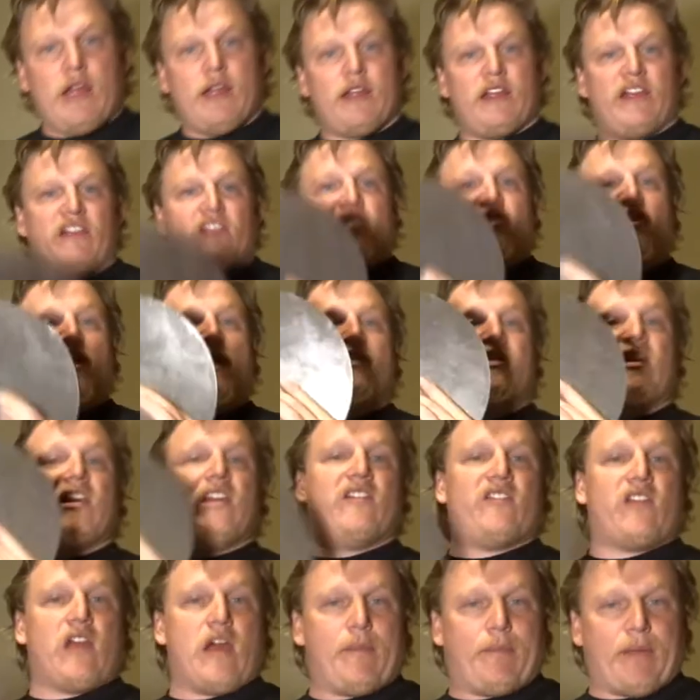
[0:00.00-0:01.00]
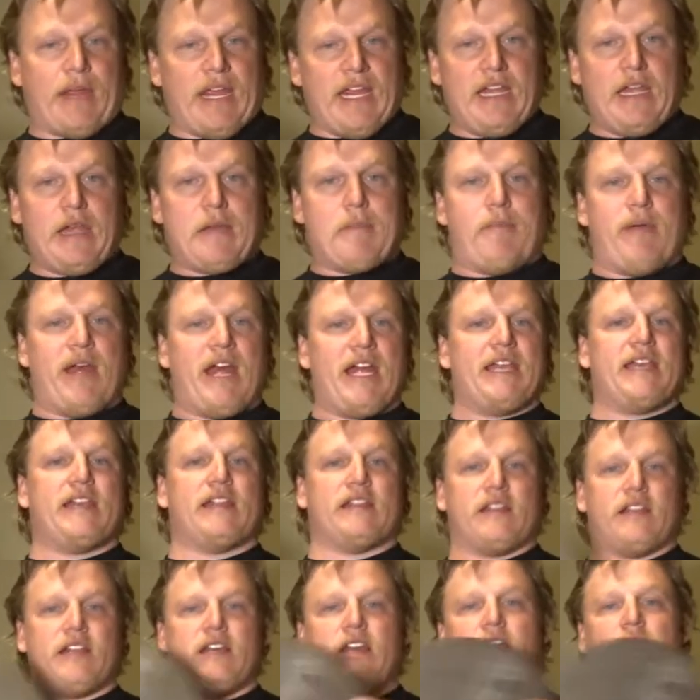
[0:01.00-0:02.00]
is set these up
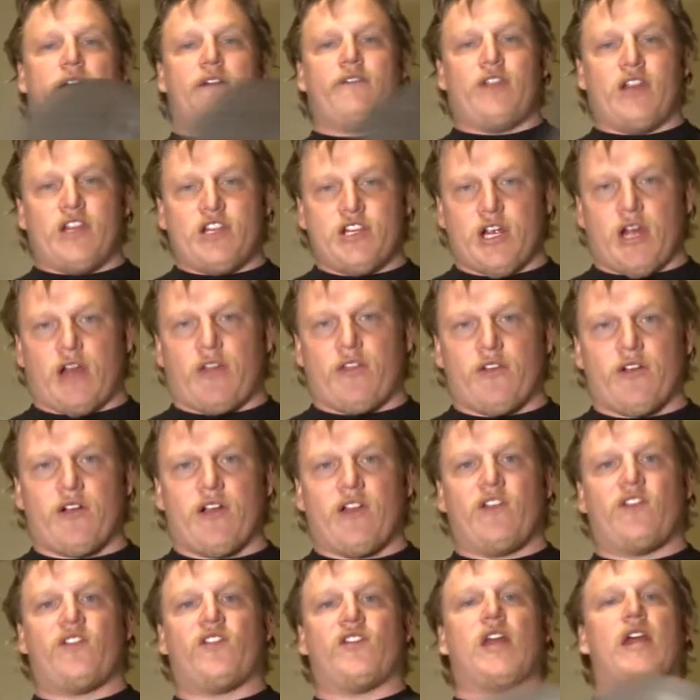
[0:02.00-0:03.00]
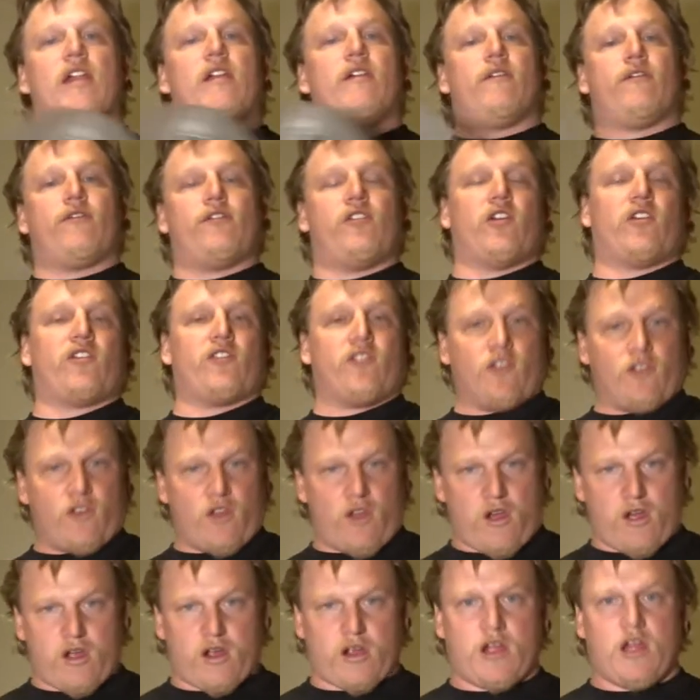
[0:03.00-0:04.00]
independently of each other instead of just
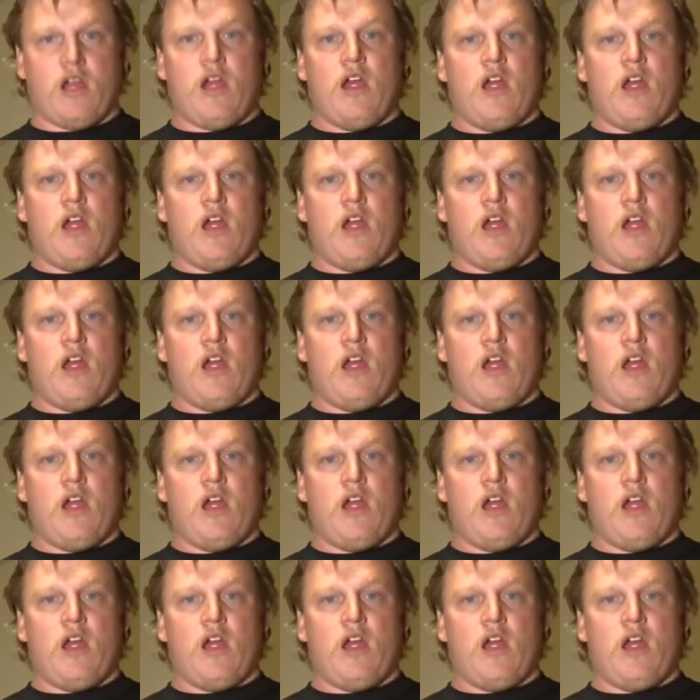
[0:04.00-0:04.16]
along